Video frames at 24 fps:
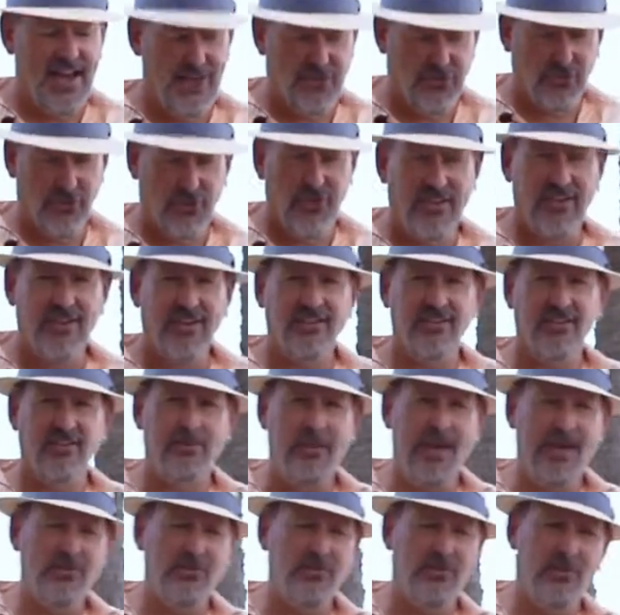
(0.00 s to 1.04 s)
during an
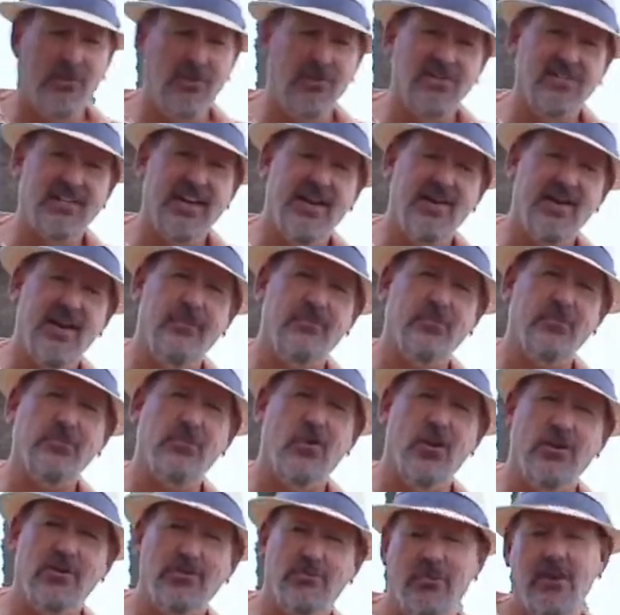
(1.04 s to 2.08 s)
inspection period is I have what's
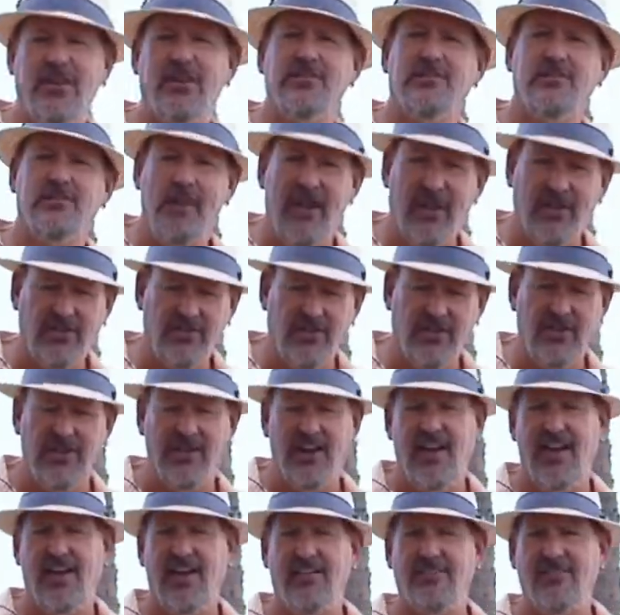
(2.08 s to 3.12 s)
called a pre-inspection,
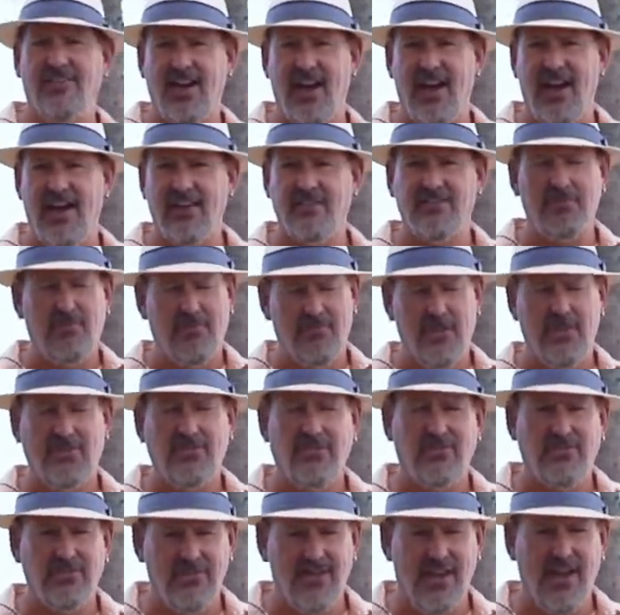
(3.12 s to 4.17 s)
and I have guys,
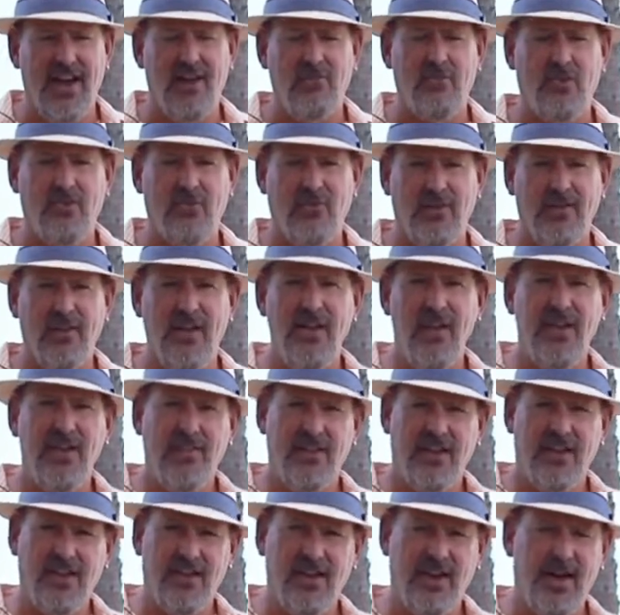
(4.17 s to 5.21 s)
professionals that I work with
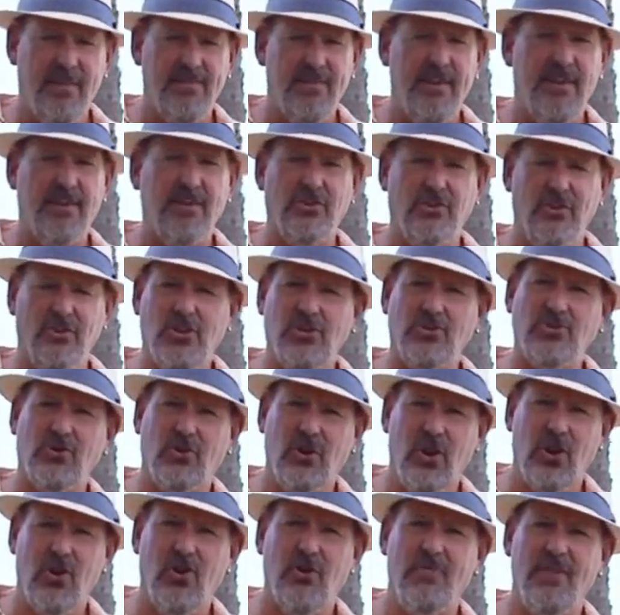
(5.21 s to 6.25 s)
that come in and look at
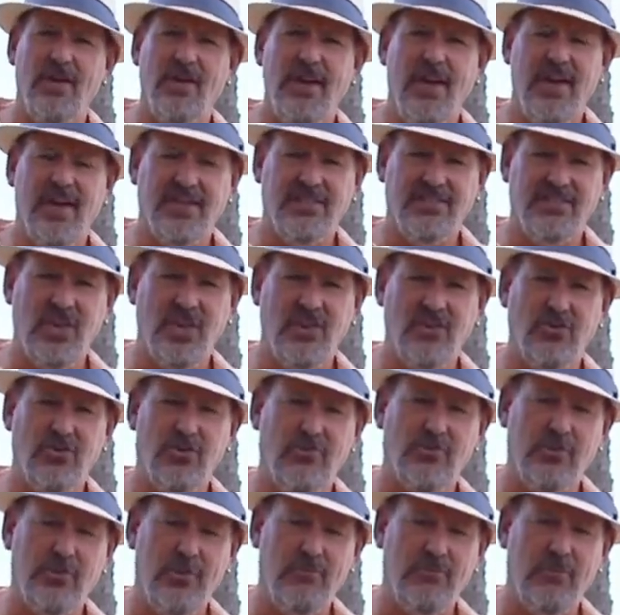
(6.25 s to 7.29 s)
your home and tell
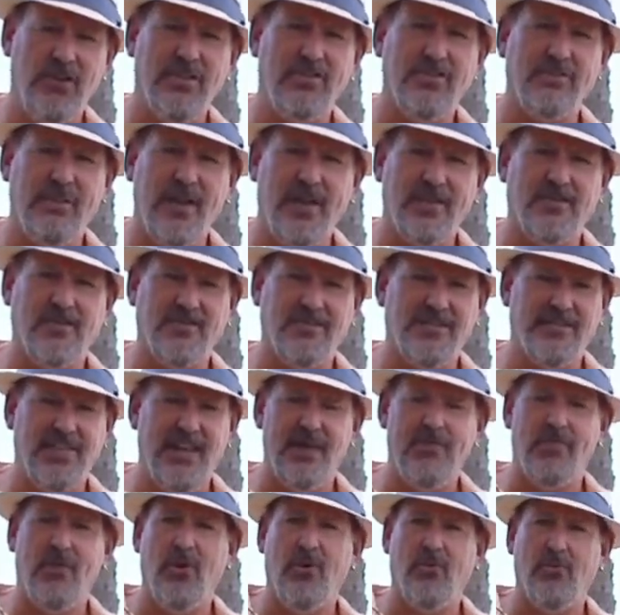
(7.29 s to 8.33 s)
you from a pre-inspection
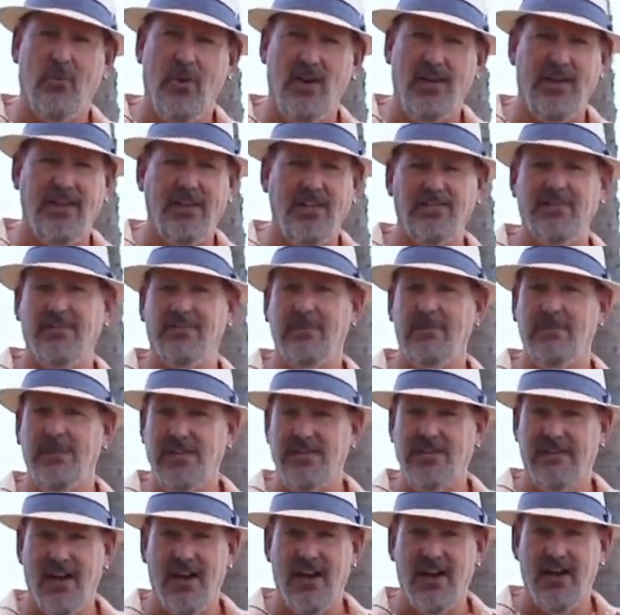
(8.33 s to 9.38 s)
standpoint what needs to
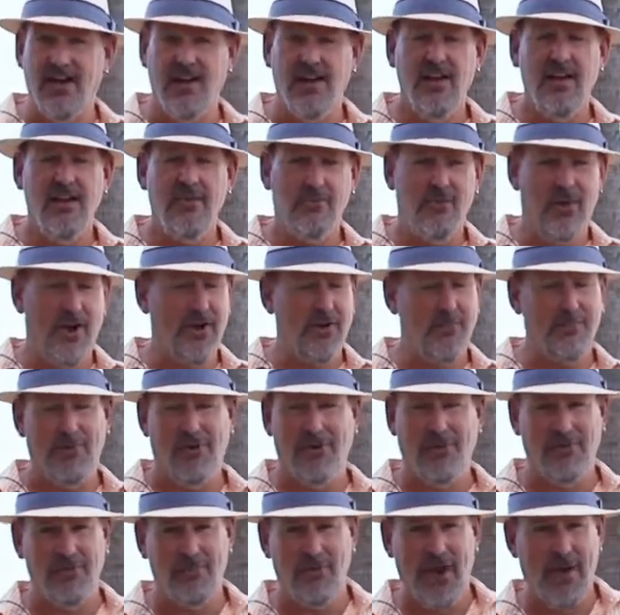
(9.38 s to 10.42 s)
be done prior to
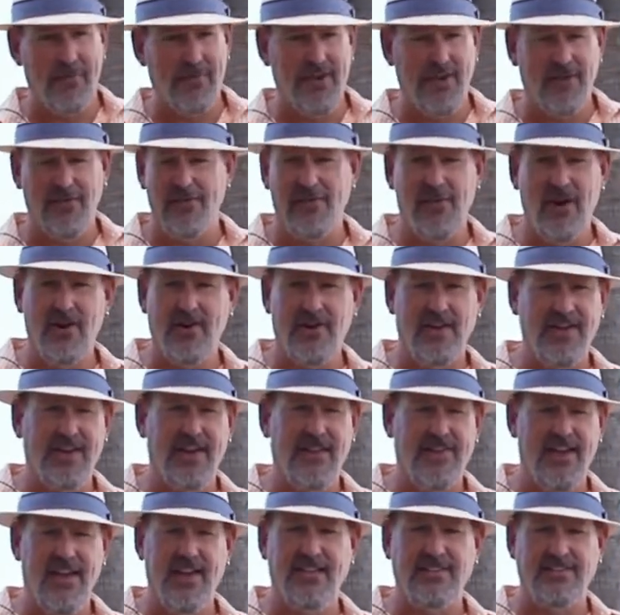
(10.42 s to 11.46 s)
putting your property on the market.
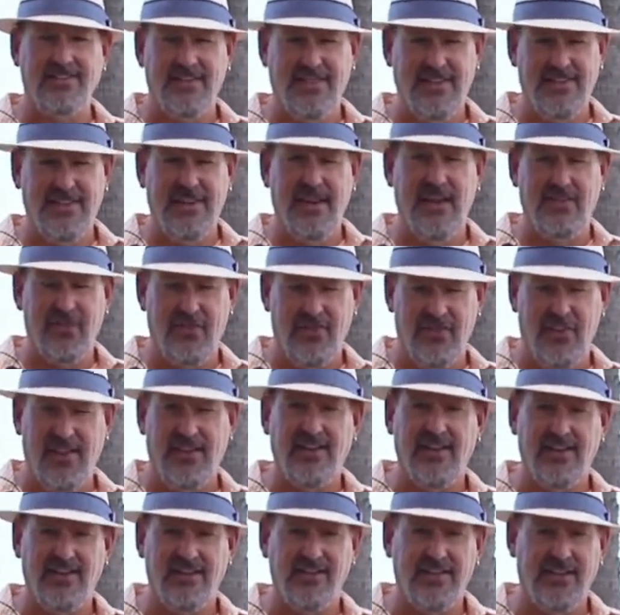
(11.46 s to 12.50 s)
And that is key, I
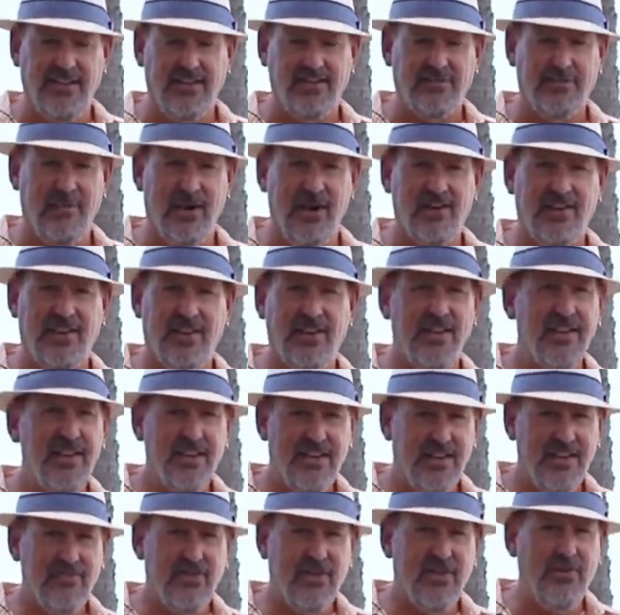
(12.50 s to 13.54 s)
think, in today's market,
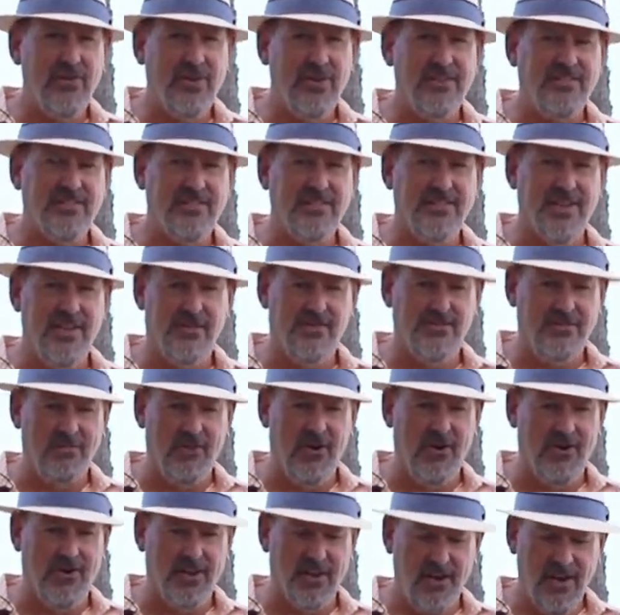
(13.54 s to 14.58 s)
even though it is a seller's
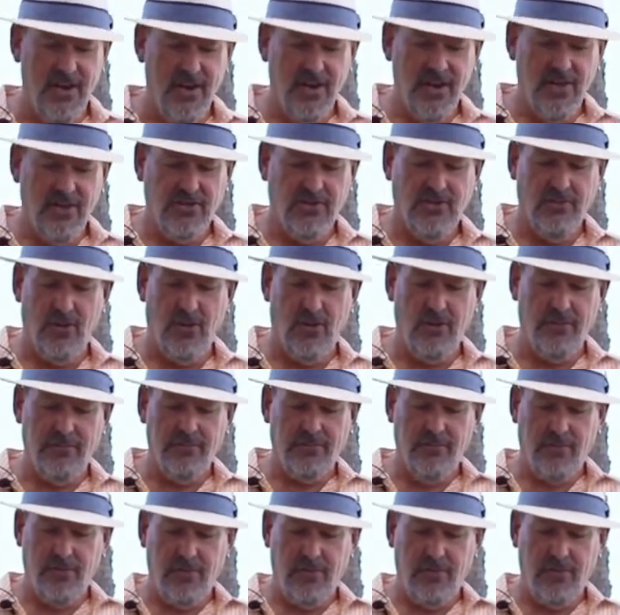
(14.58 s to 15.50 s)
market. So